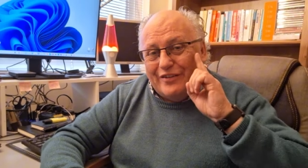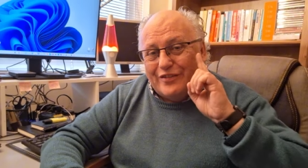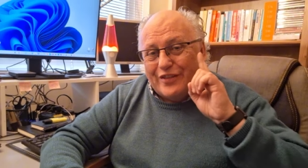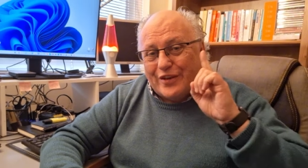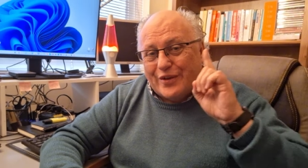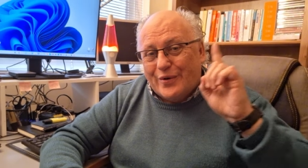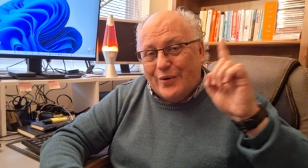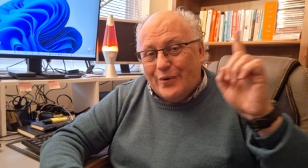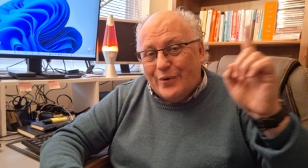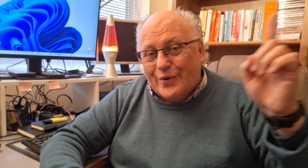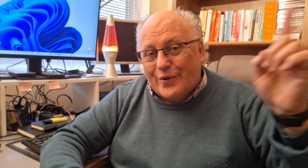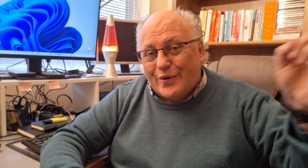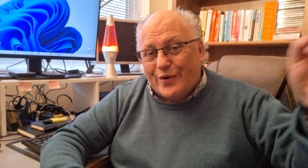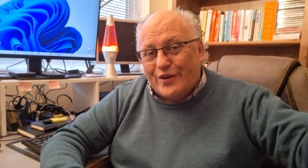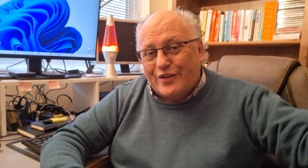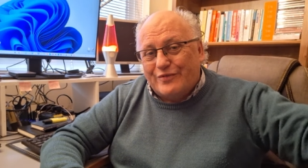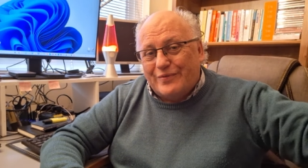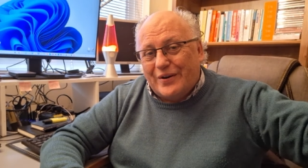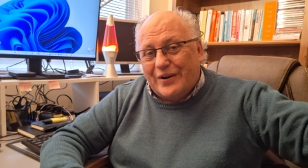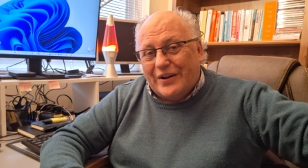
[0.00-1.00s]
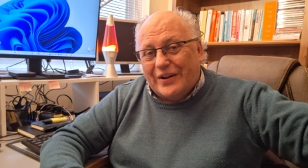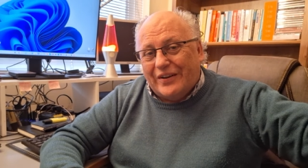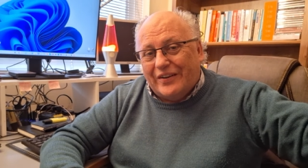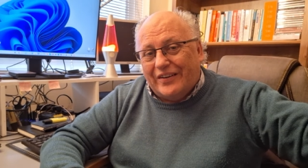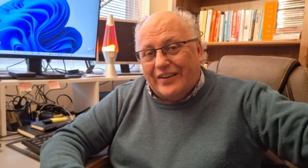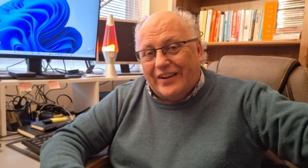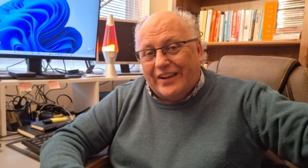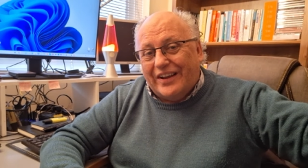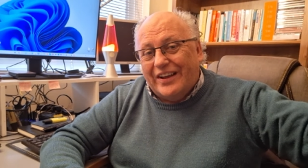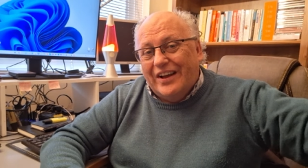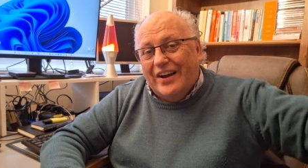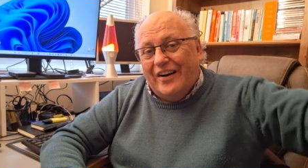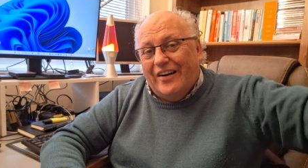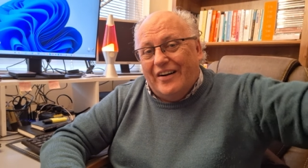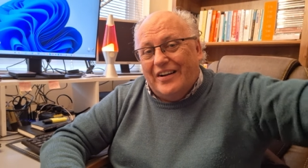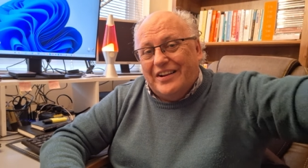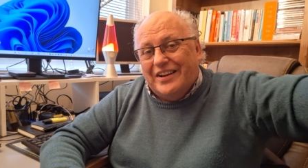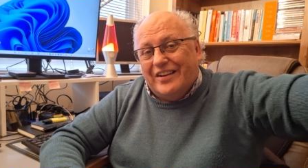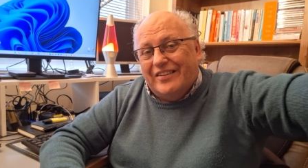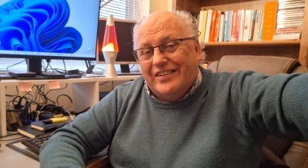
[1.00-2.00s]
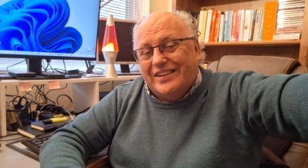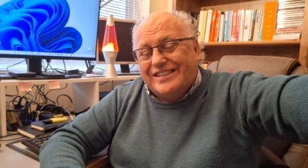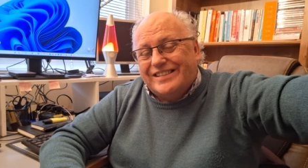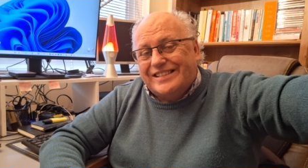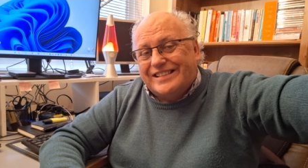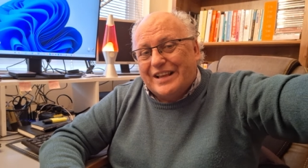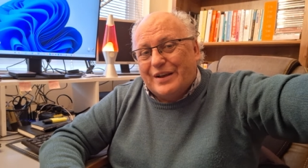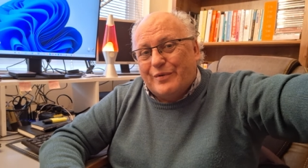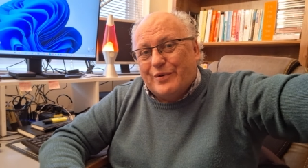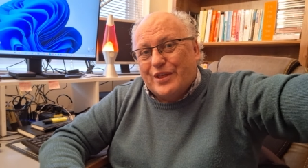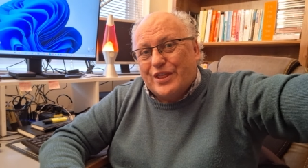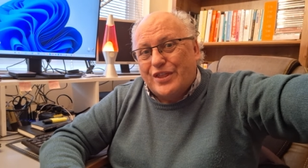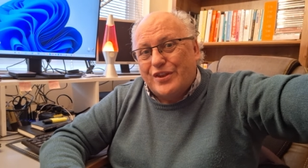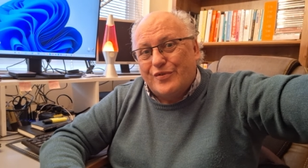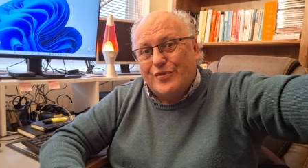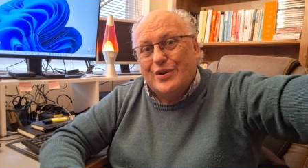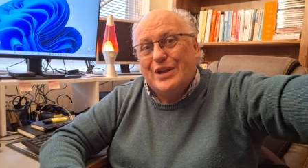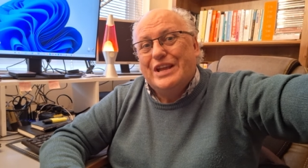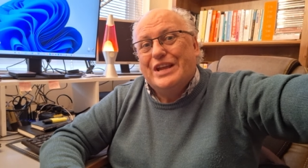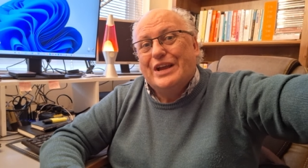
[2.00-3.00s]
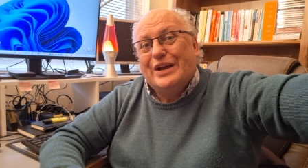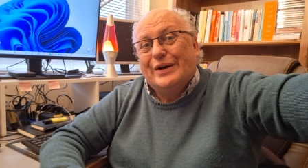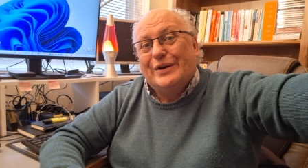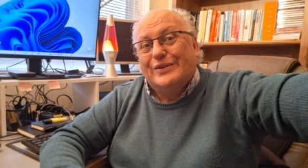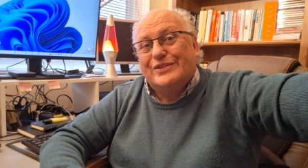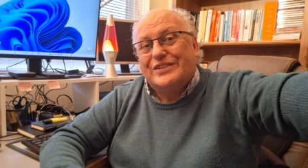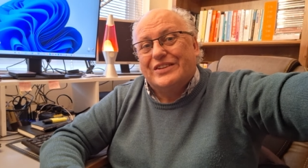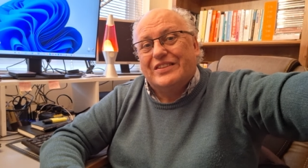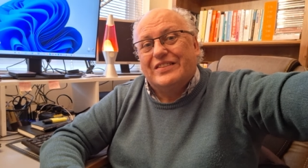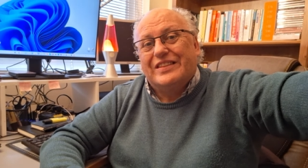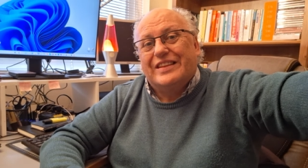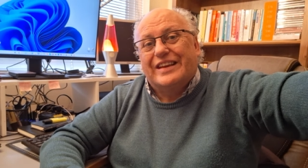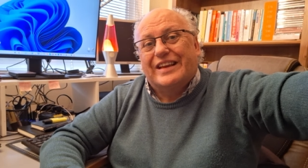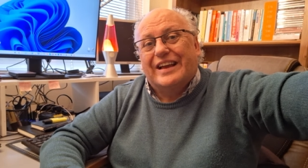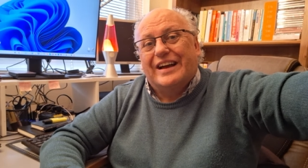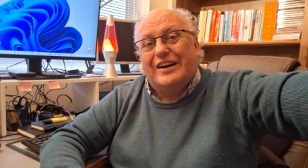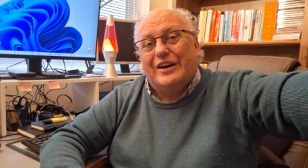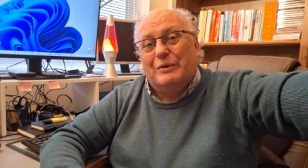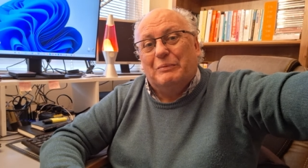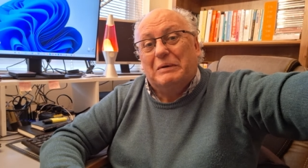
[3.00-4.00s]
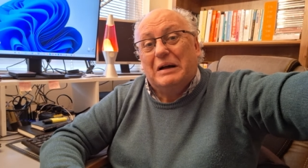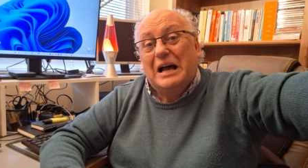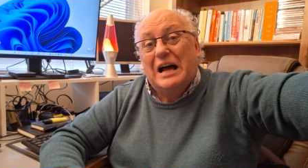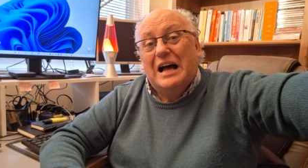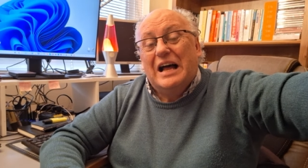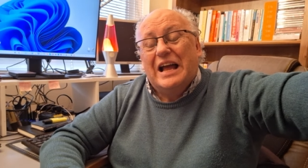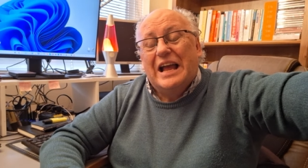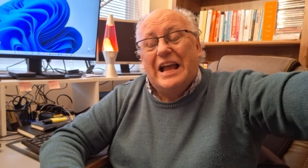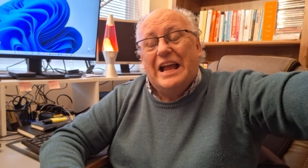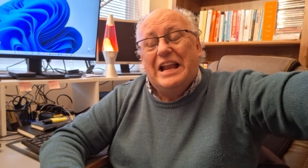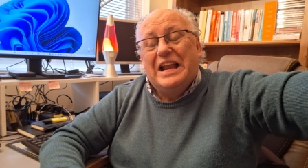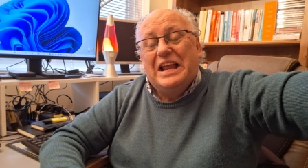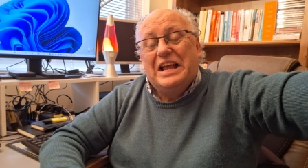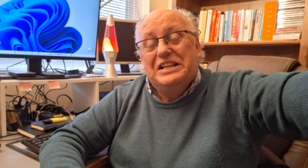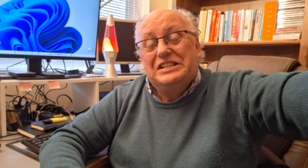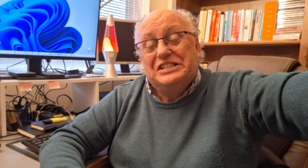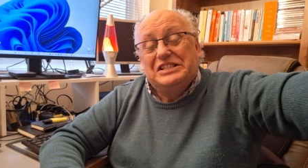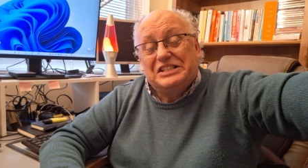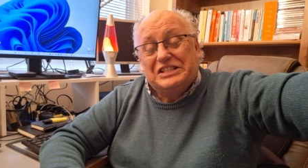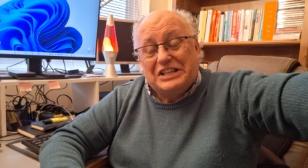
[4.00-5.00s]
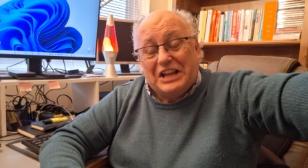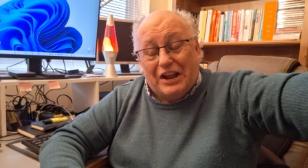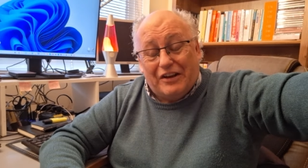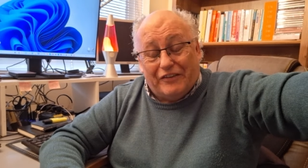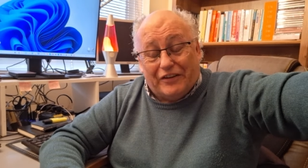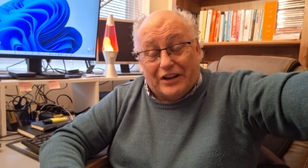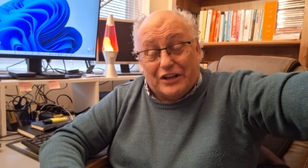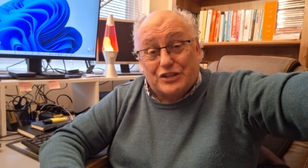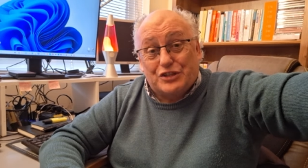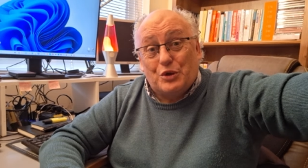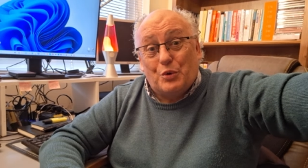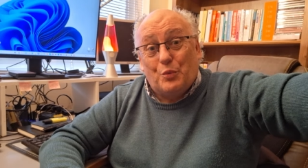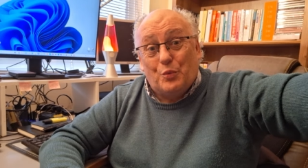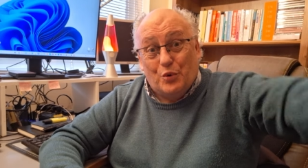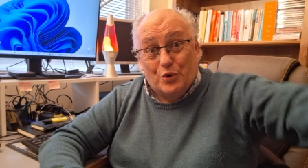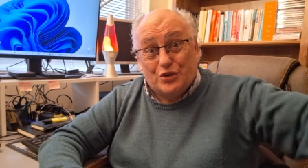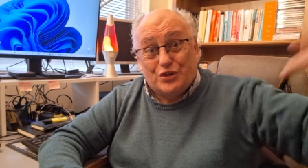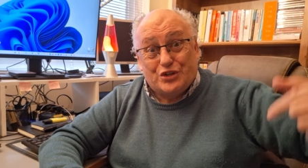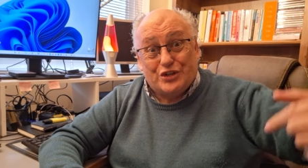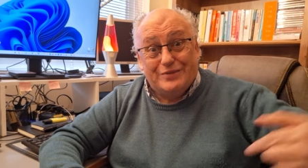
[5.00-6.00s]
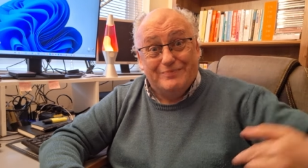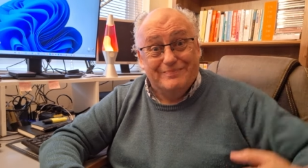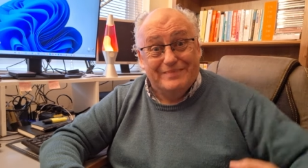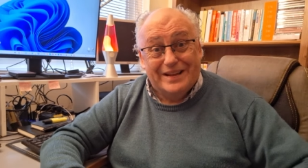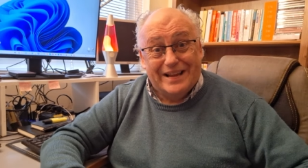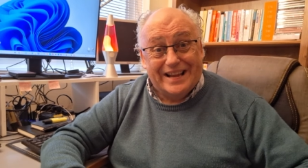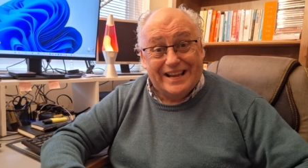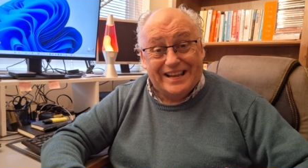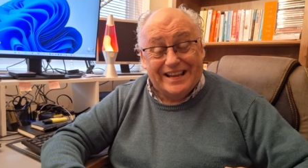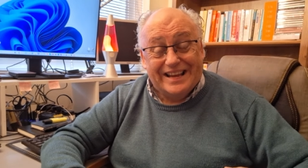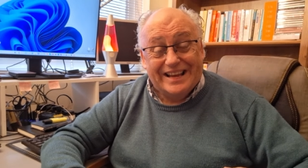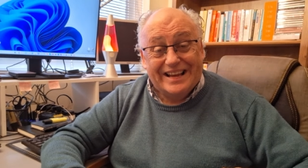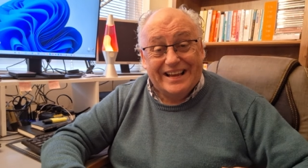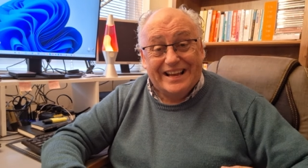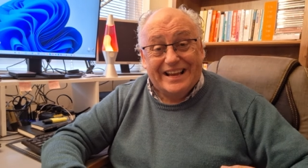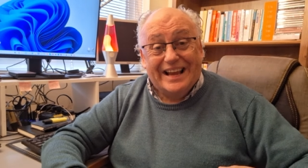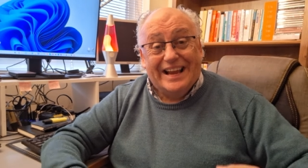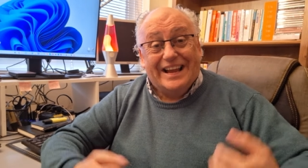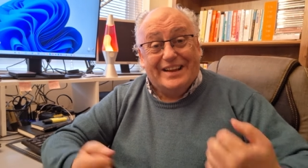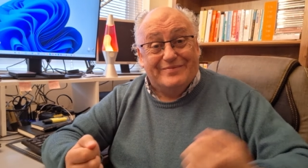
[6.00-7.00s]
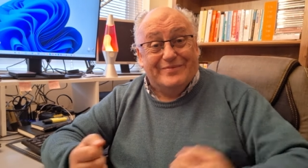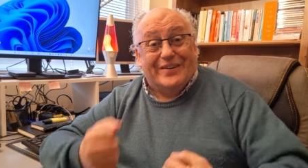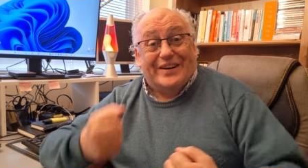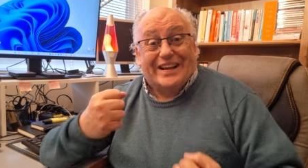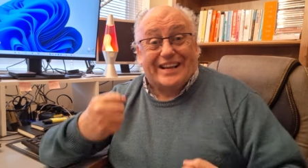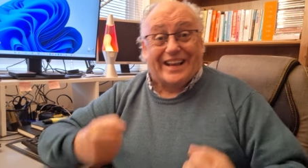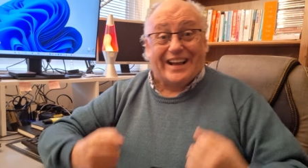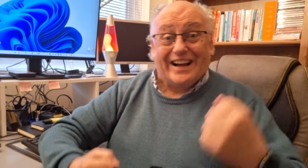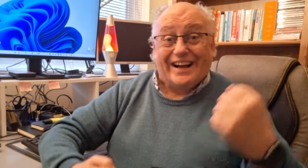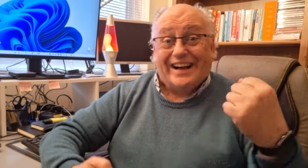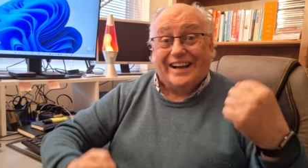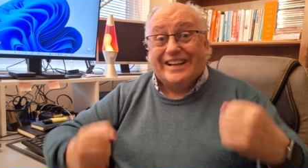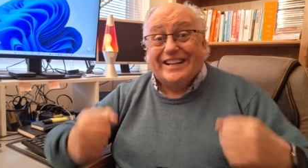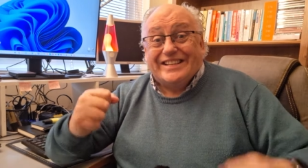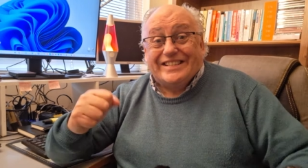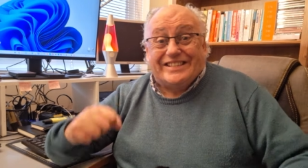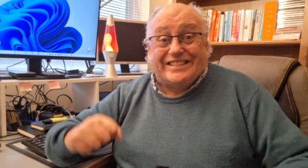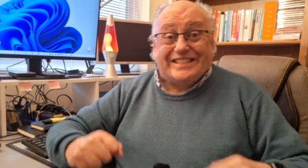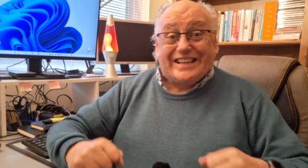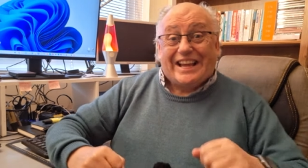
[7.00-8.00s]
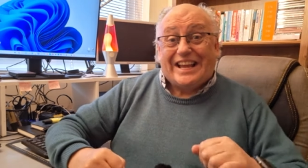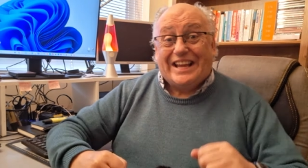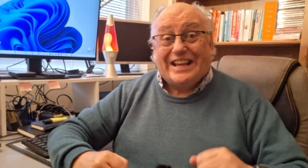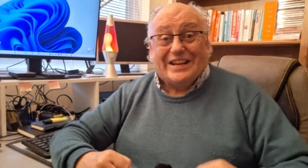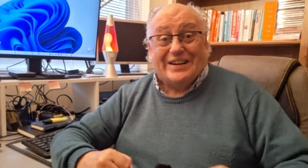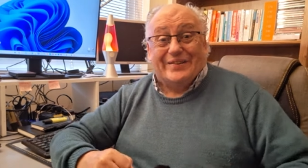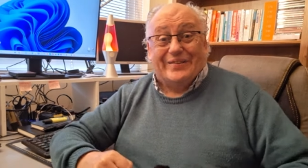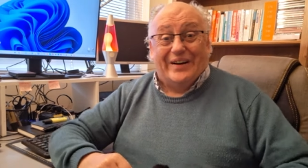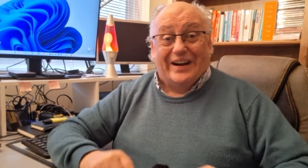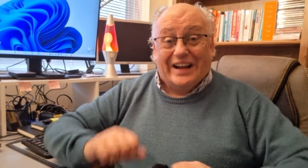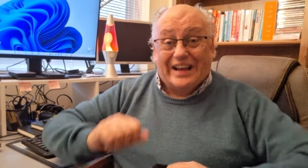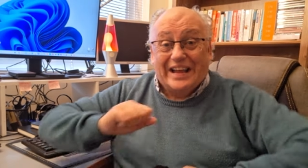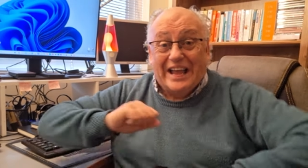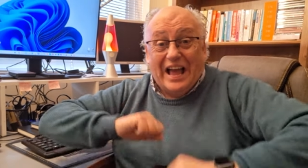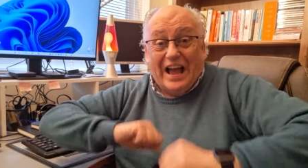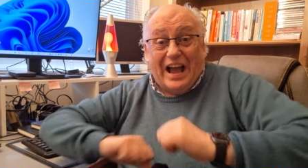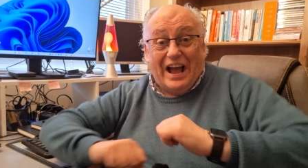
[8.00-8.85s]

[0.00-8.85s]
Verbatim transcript: of the corner of my eye, I noticed there were three girls on the curb in hysterics watching me in my car singing away,